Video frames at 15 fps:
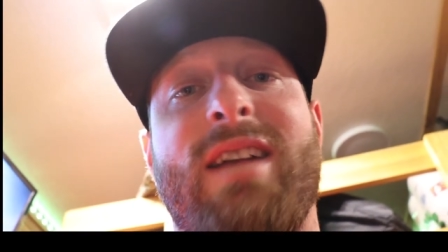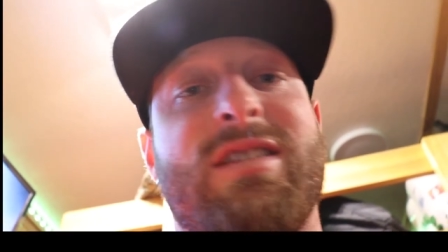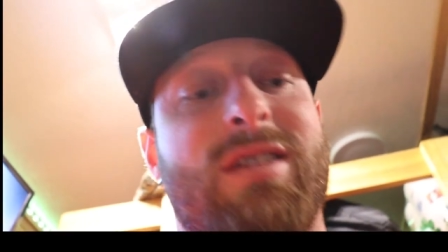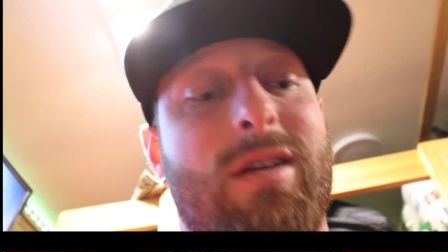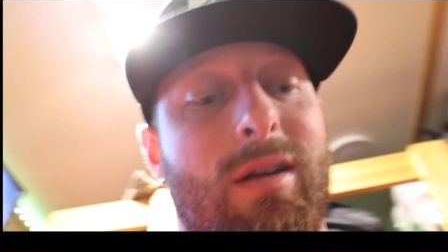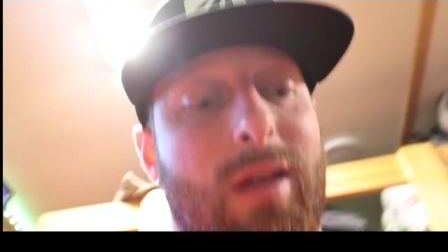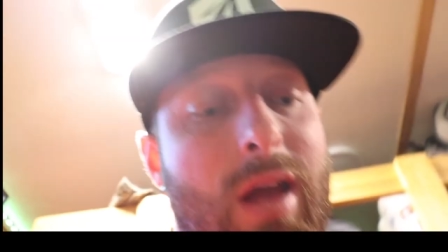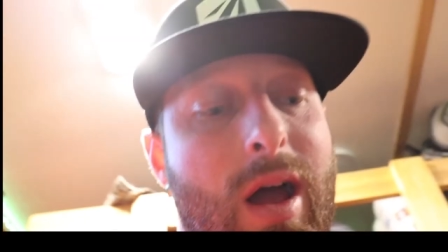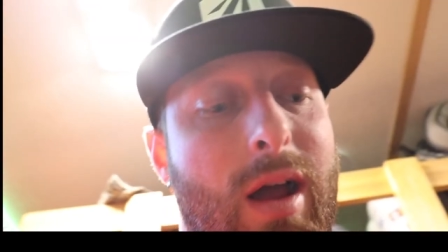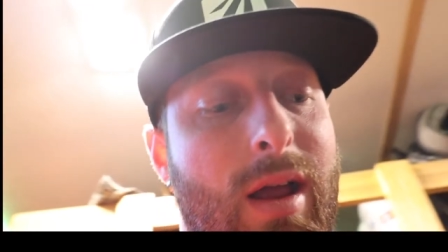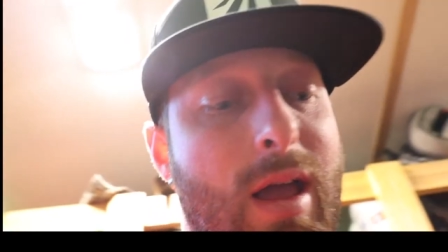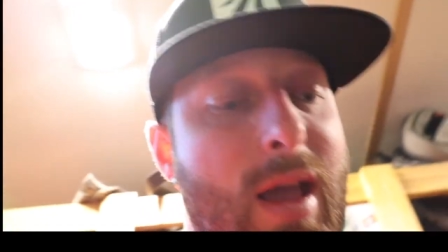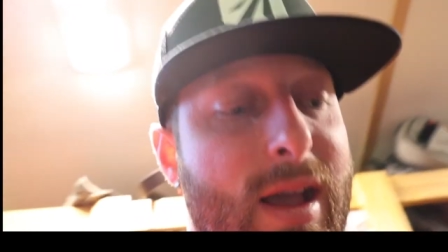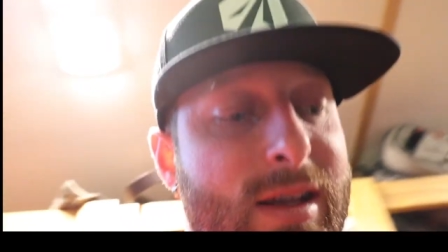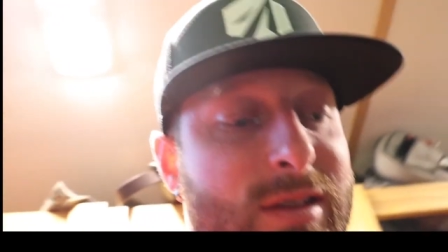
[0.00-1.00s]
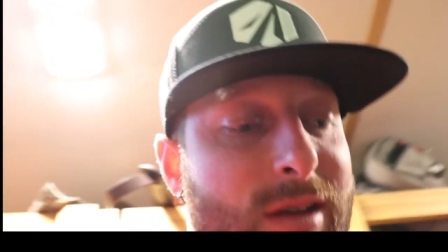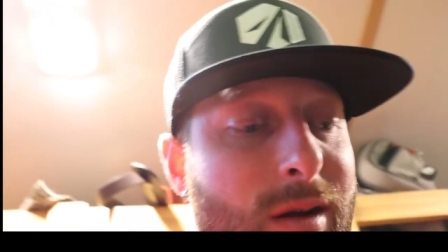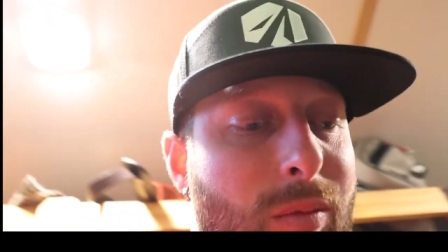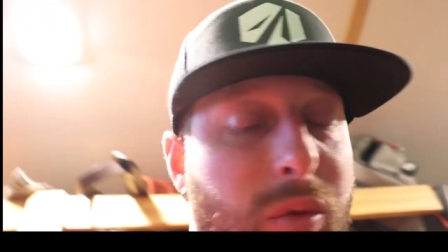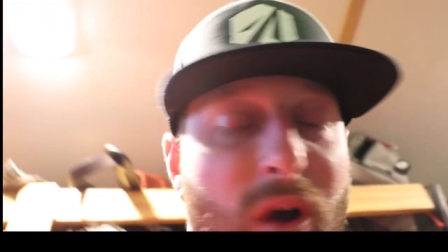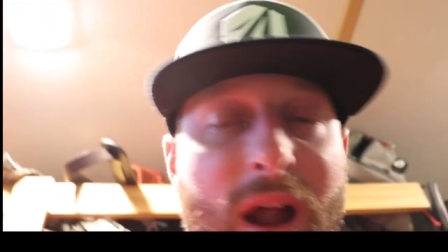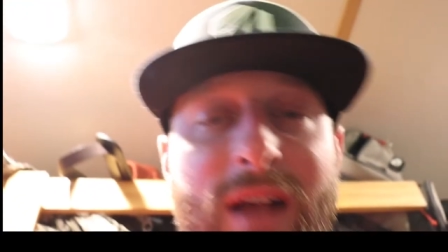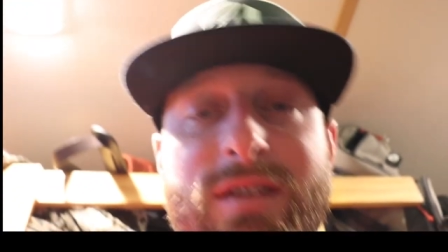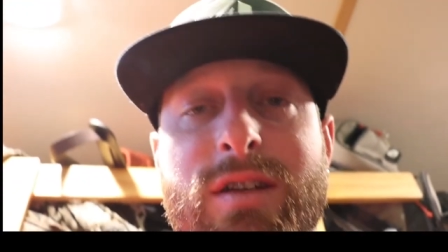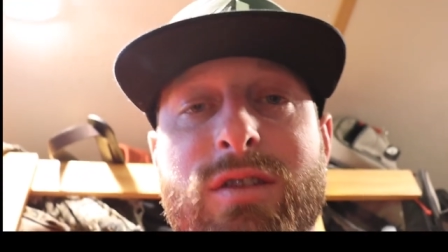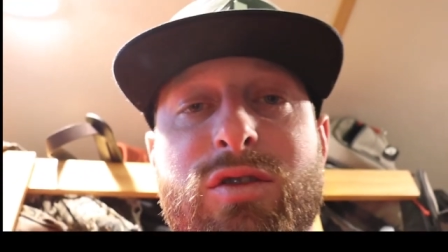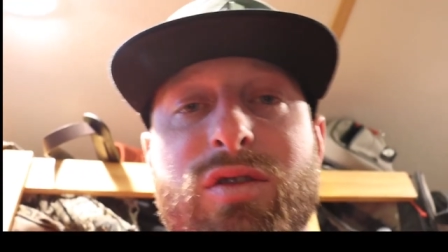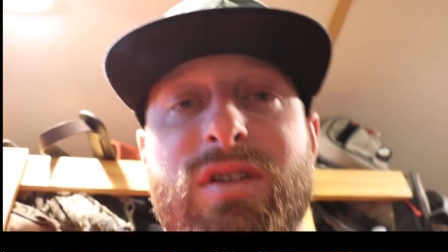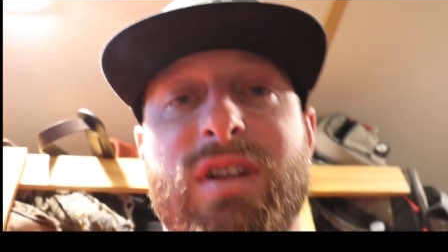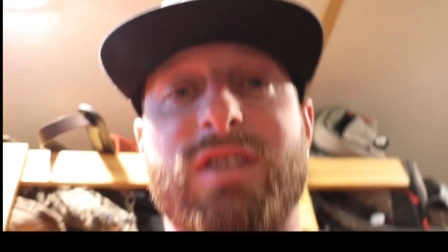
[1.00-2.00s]
It's good luck. It's a Nebraska
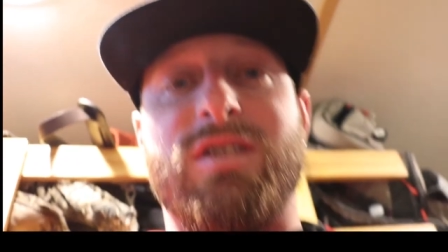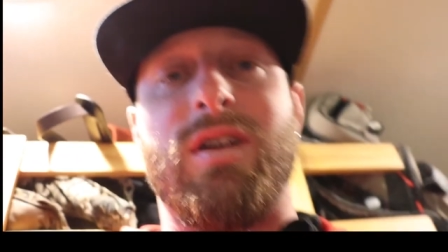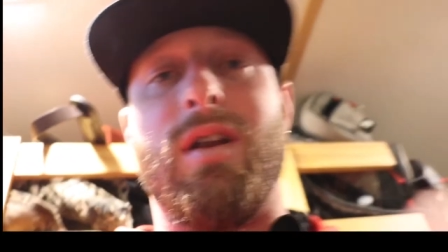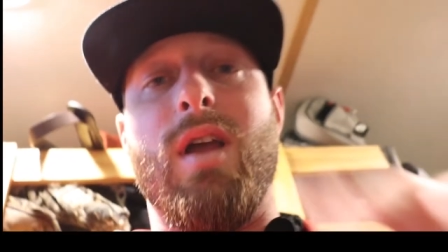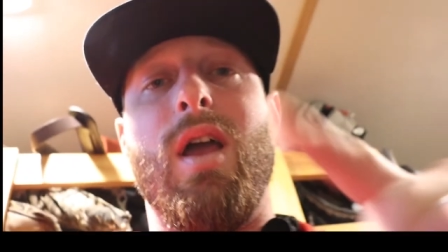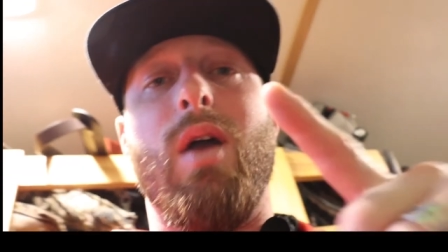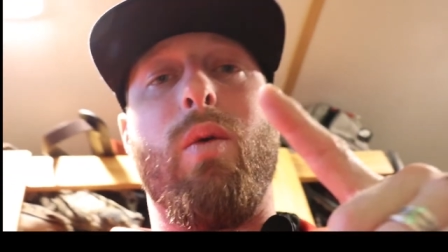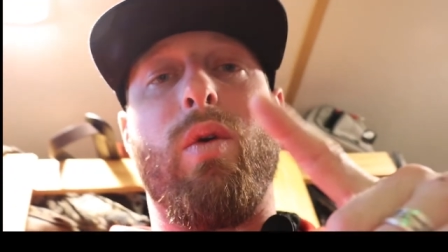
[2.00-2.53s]
tradition. Yep.